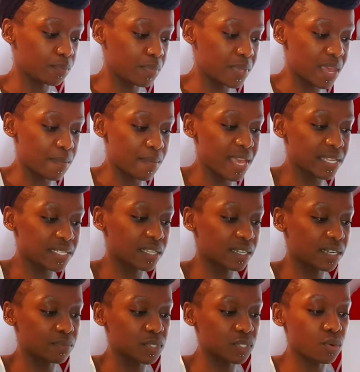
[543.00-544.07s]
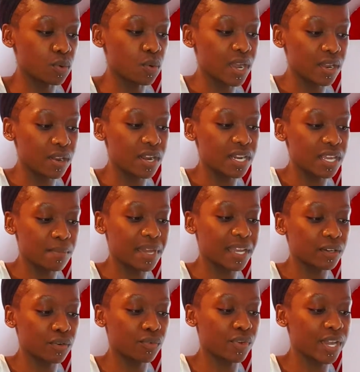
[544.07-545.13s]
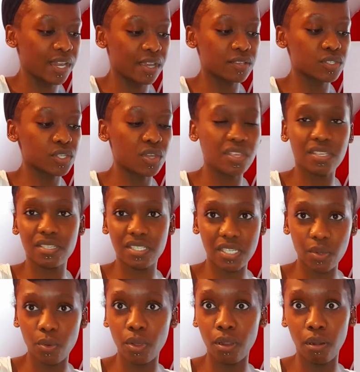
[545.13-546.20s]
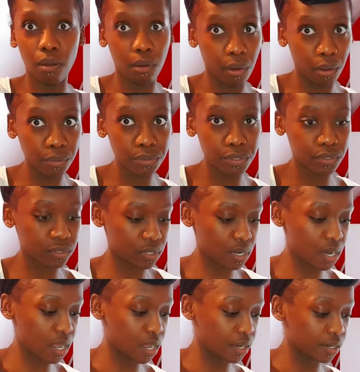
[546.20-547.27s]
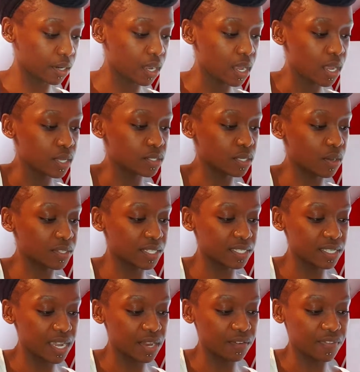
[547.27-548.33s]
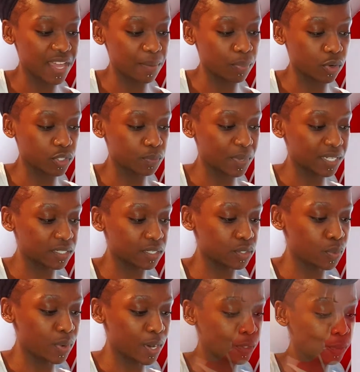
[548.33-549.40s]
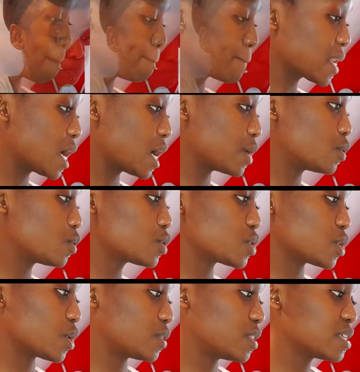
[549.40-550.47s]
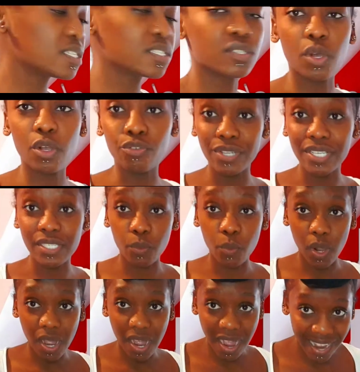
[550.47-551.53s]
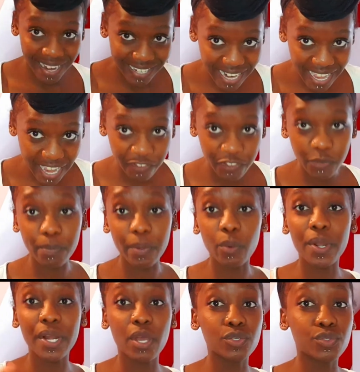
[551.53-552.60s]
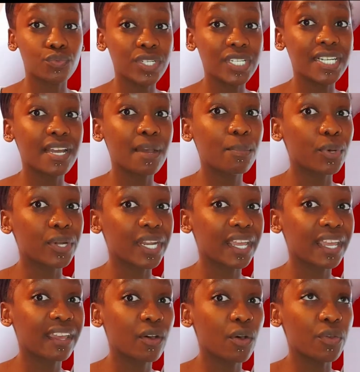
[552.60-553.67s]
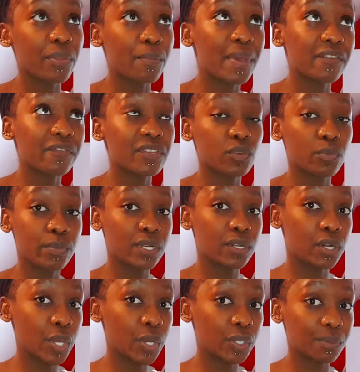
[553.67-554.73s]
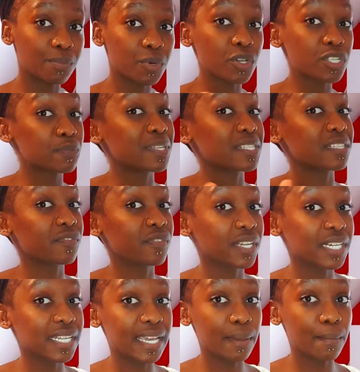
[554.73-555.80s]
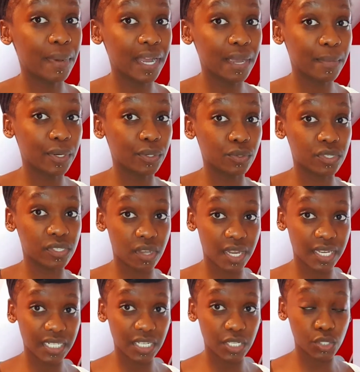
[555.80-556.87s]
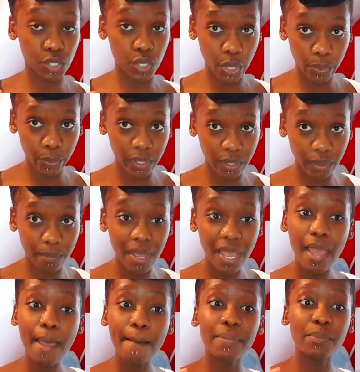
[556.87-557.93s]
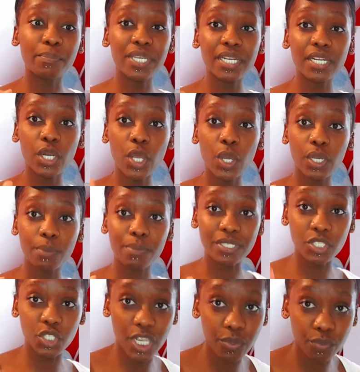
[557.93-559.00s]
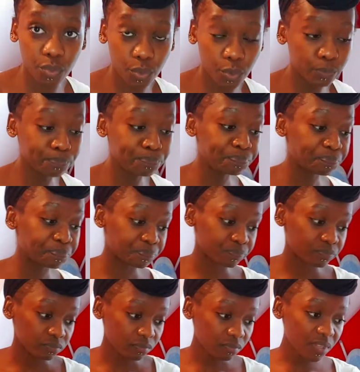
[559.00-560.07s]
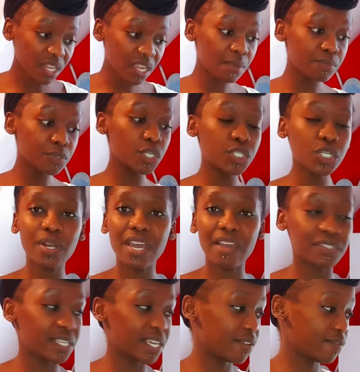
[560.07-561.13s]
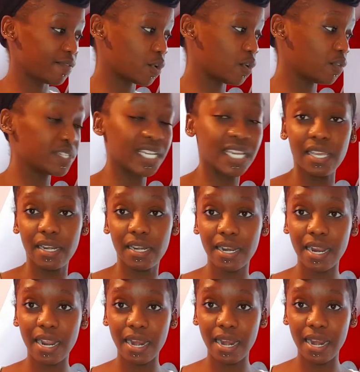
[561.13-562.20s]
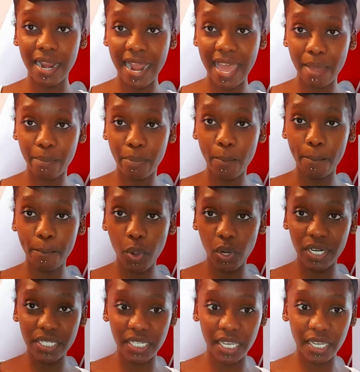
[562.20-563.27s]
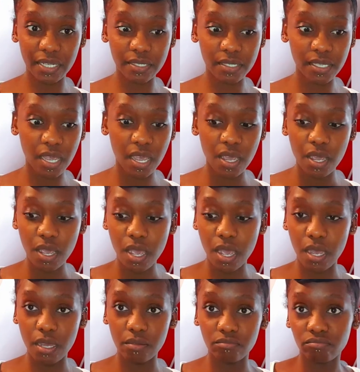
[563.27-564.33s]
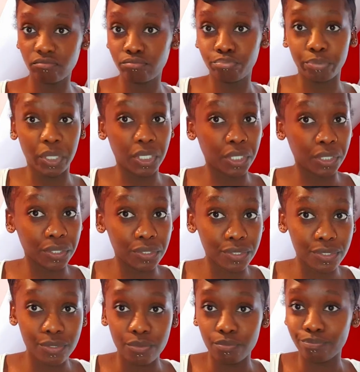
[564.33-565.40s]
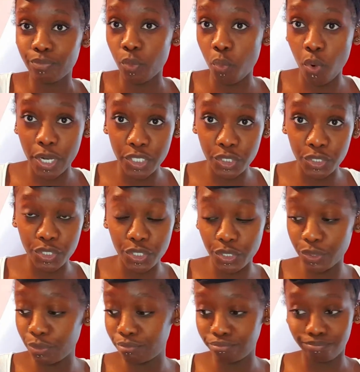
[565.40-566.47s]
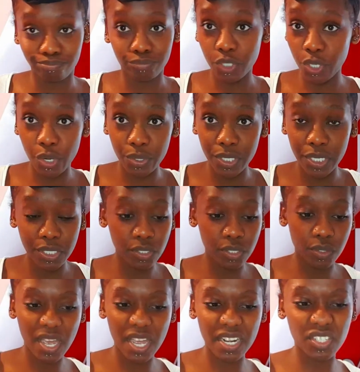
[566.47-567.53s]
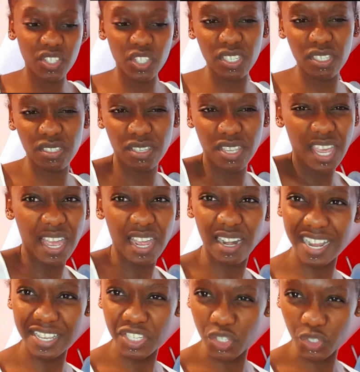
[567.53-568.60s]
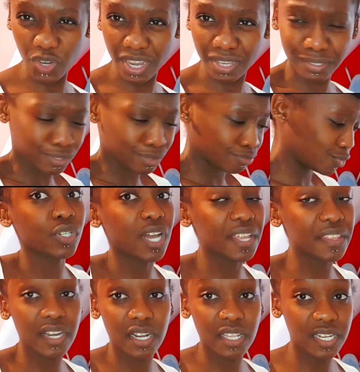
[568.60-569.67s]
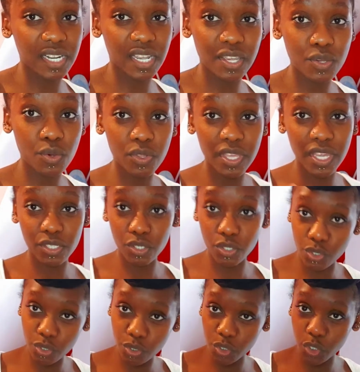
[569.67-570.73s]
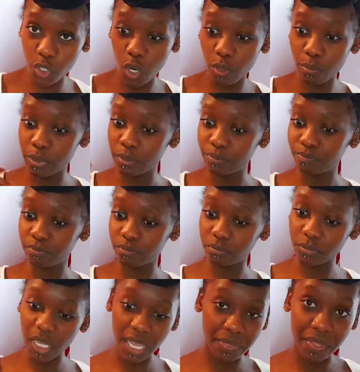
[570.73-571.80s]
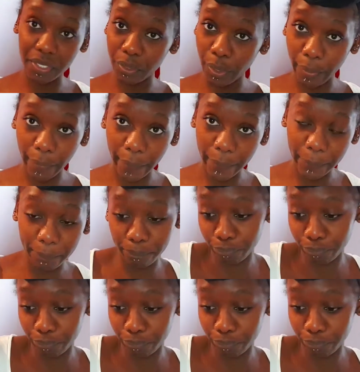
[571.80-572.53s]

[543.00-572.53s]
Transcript: BMS, like I'm still quite early in my career, so there's still a lot to learn. So I was excited of that prospect as well. And also, this is not a reason why I left, but when I was reading up on it, on the benefits of being a locum, not specifically a biomedical scientist locum, but being a locum in general, you don't have to get involved in lab politics, because why should you? You don't need to. And it's just, yeah, less stress. At the end of the day, you're there to do your job and then go home.